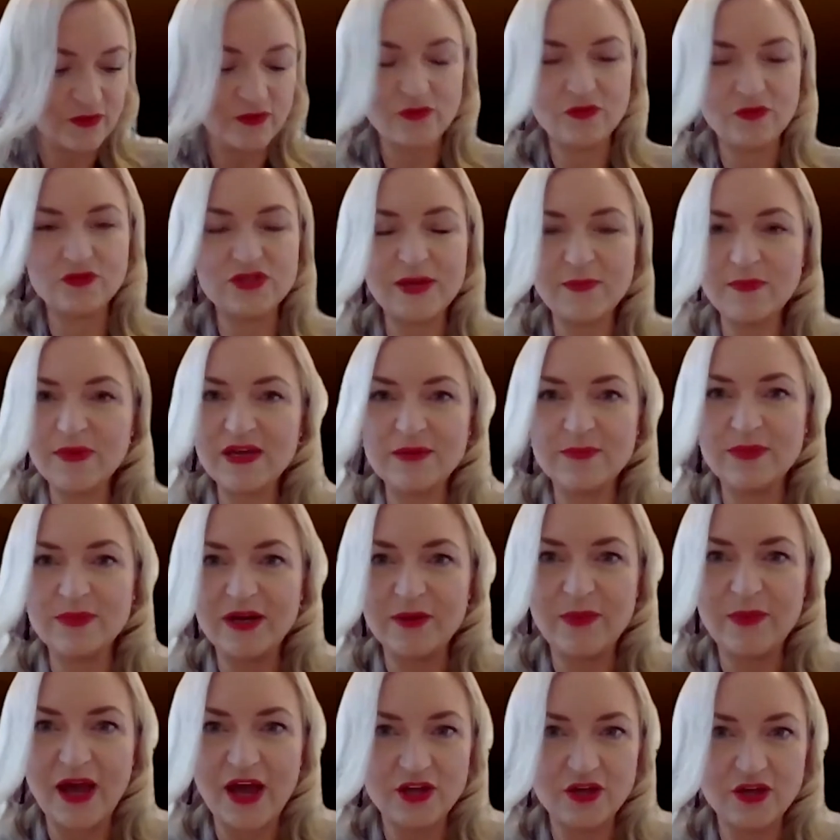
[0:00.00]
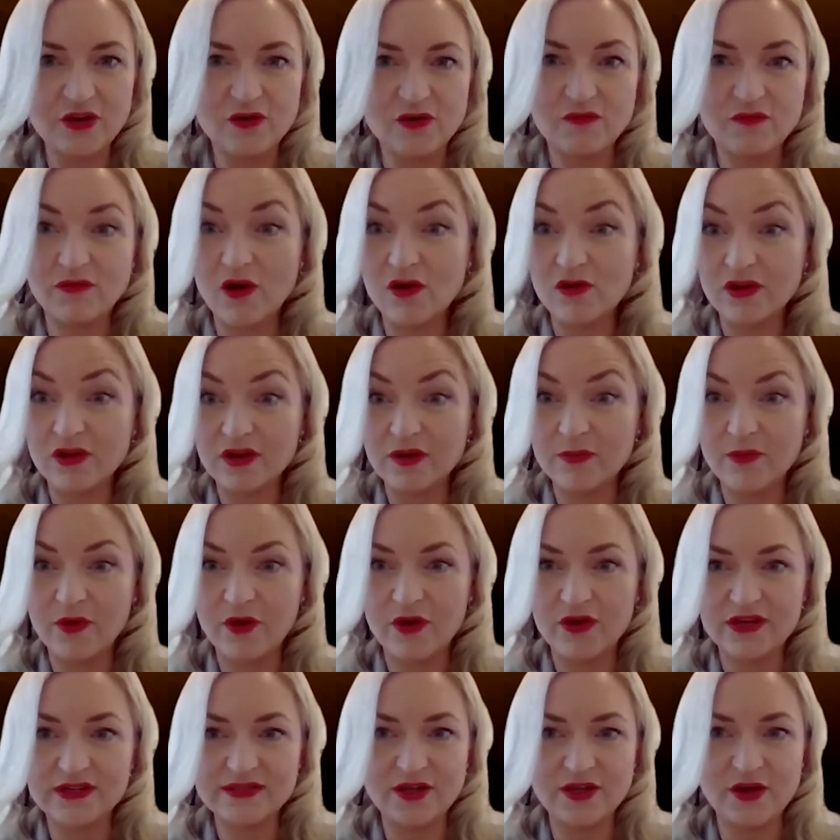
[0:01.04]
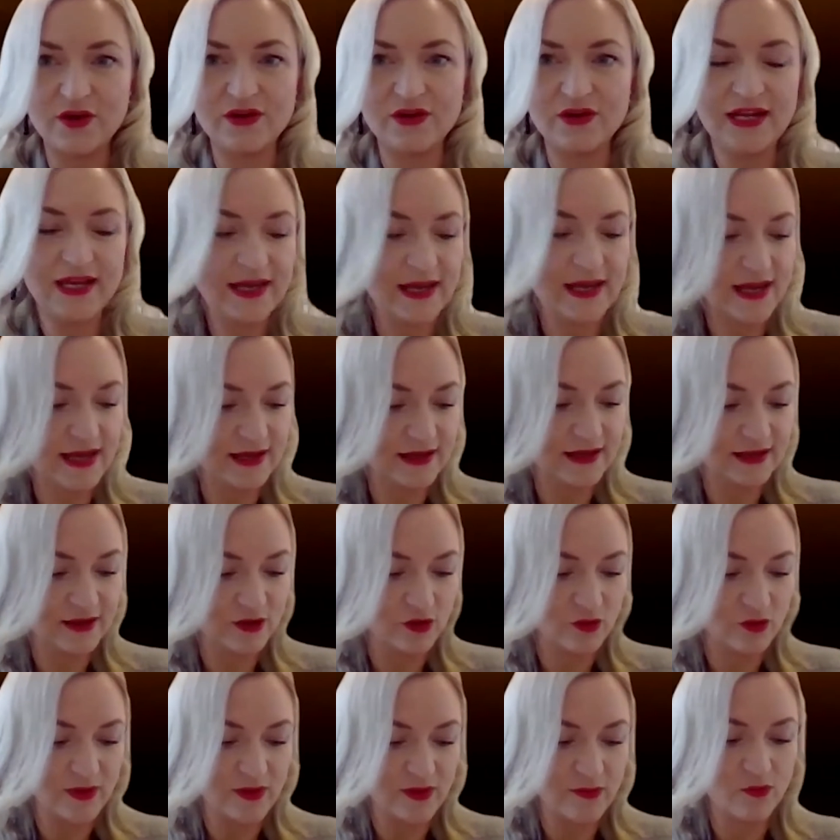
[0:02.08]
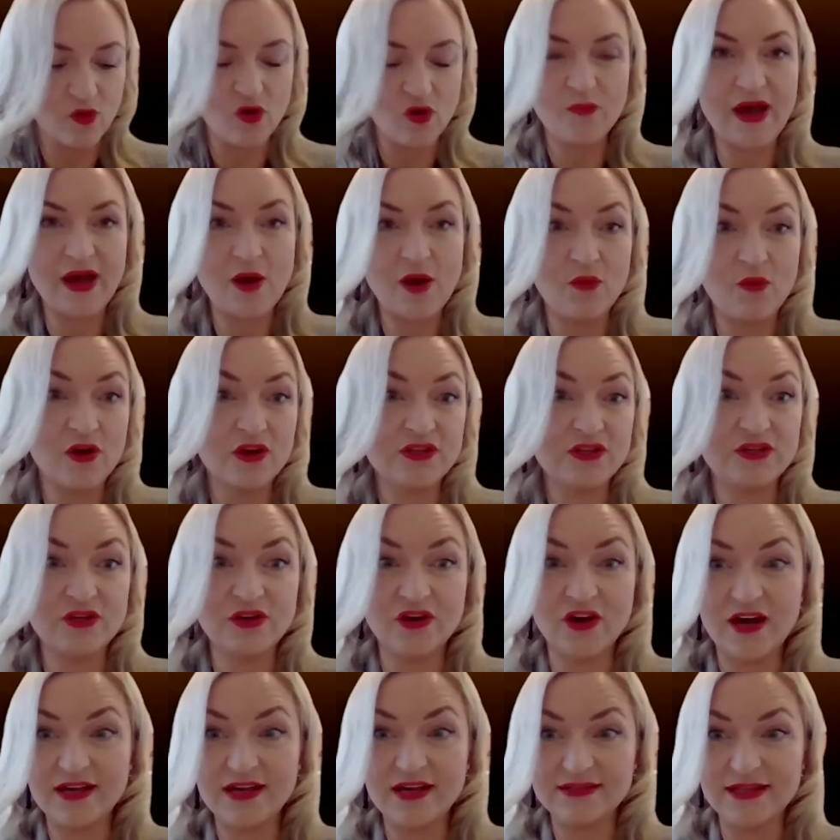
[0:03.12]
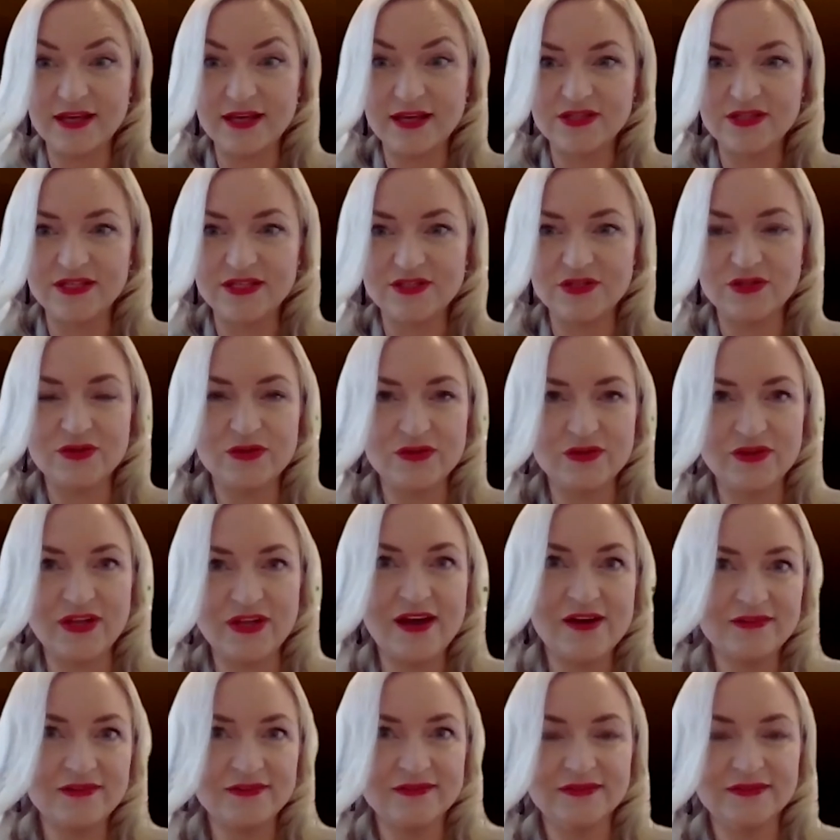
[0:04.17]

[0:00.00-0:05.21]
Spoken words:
tell me a bit about your role at Components Only, and a little bit more about what you guys actually do now.